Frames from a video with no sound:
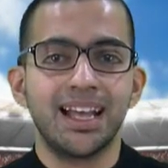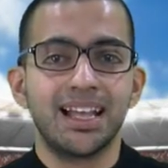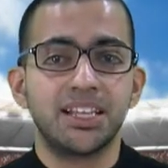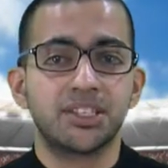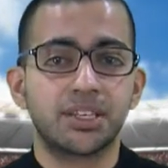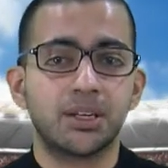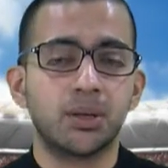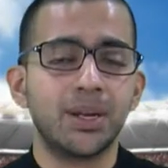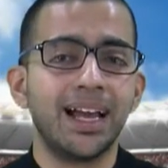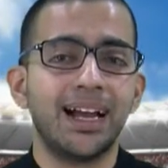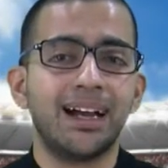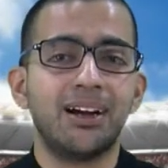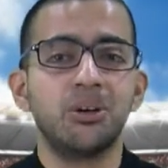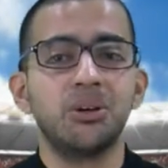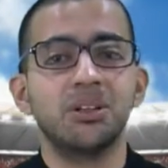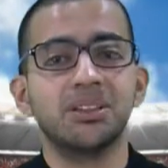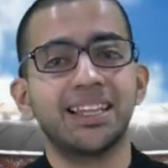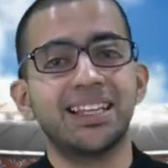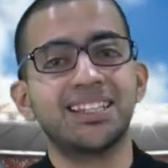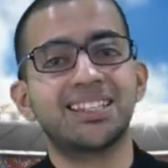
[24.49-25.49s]
So
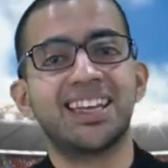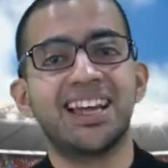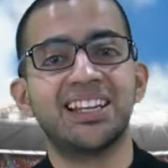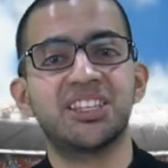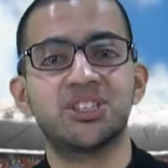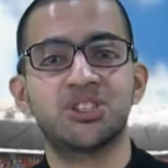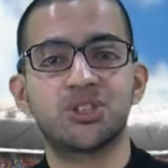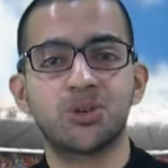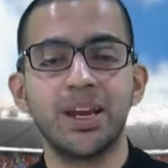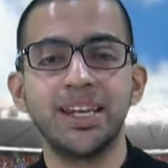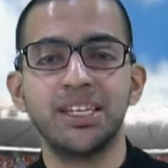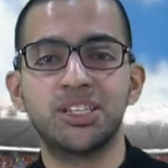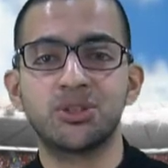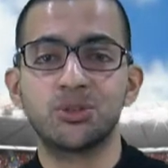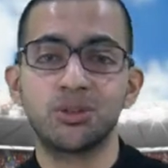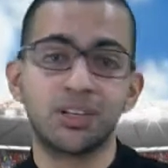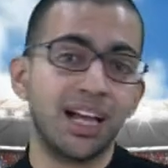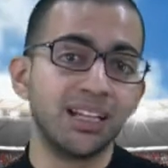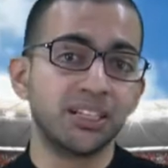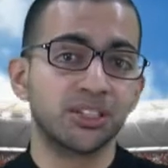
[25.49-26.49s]
now, let's get straight
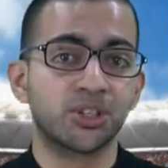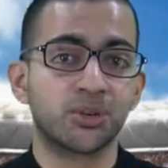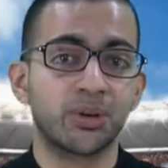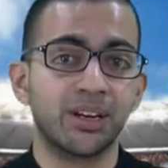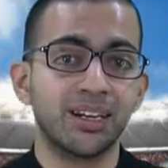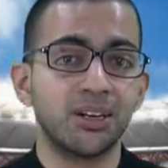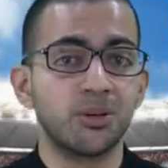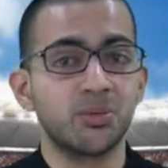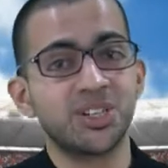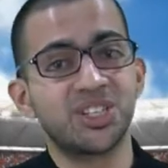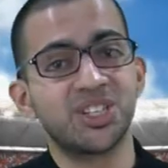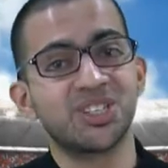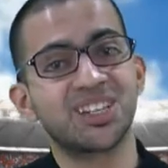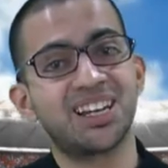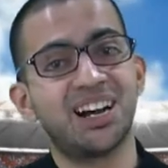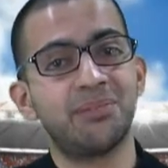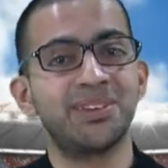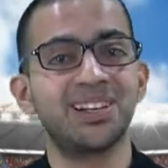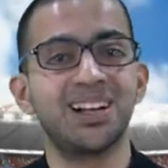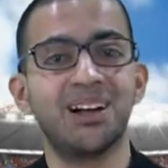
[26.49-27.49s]
to another thriller, which is
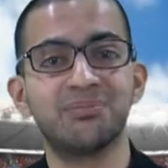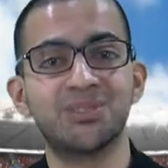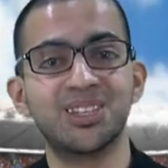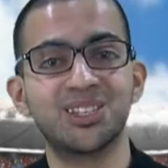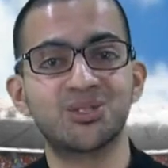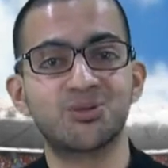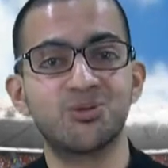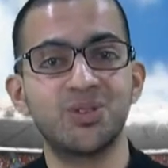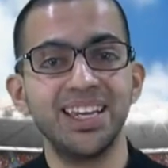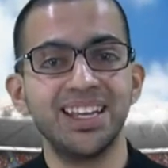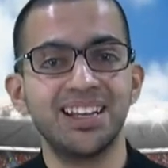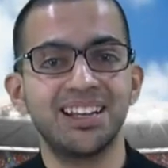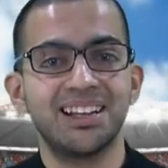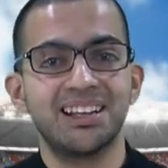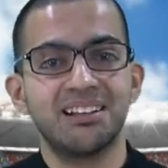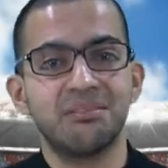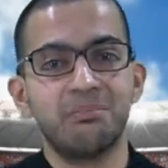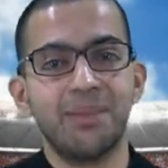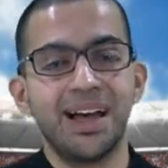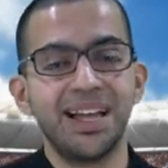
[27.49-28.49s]
coming up this week.
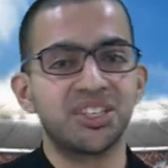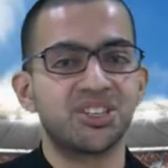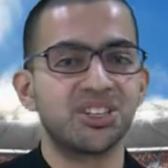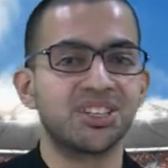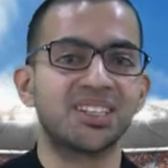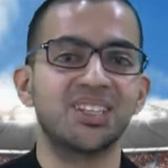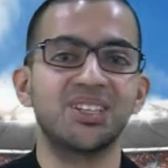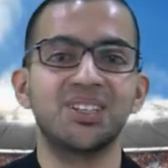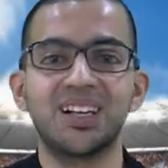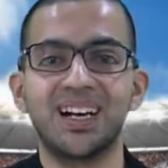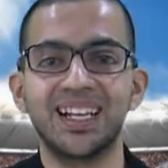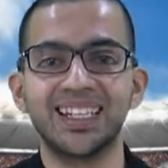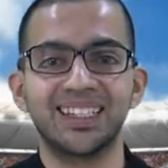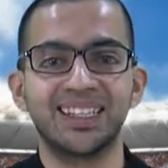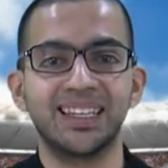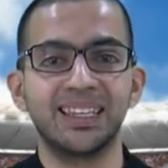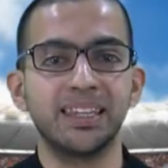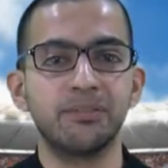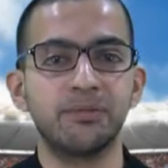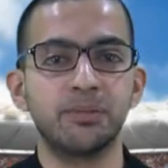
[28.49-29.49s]
Manchester United
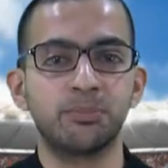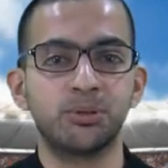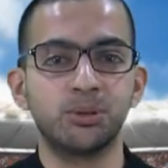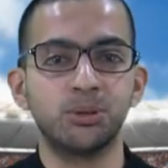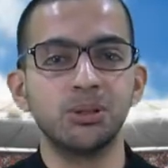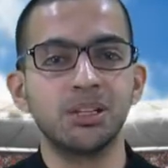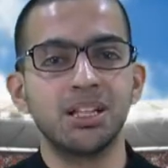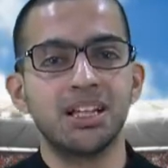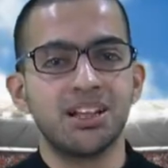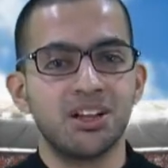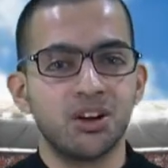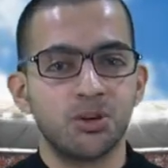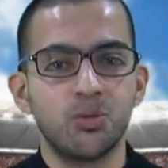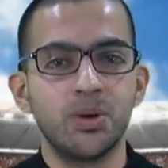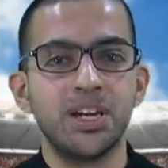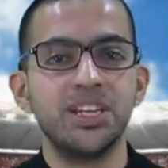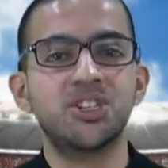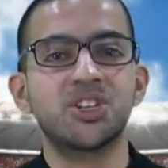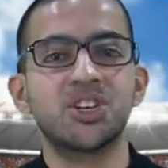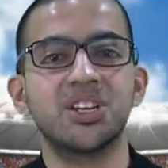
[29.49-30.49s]
and Liverpool,
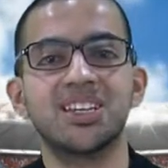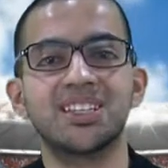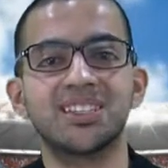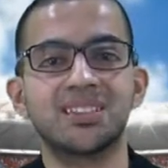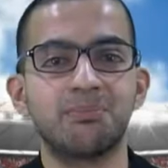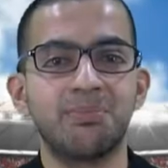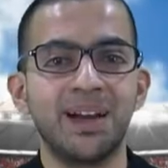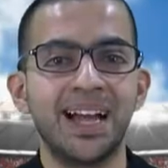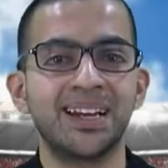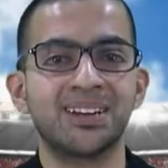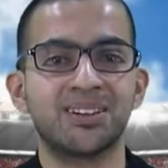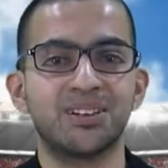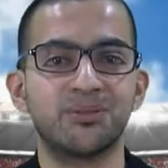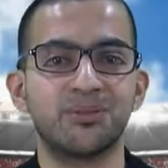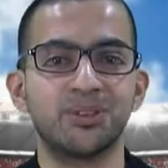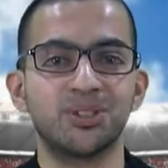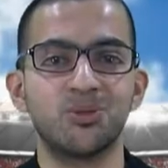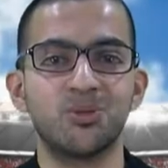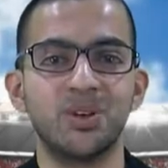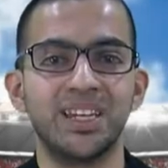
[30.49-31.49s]
which is the banker
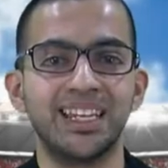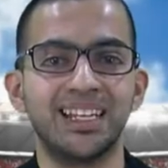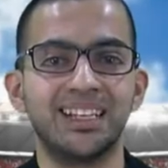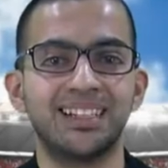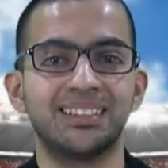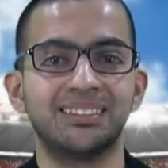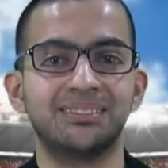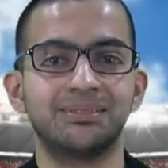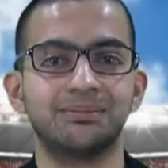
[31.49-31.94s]
for the week.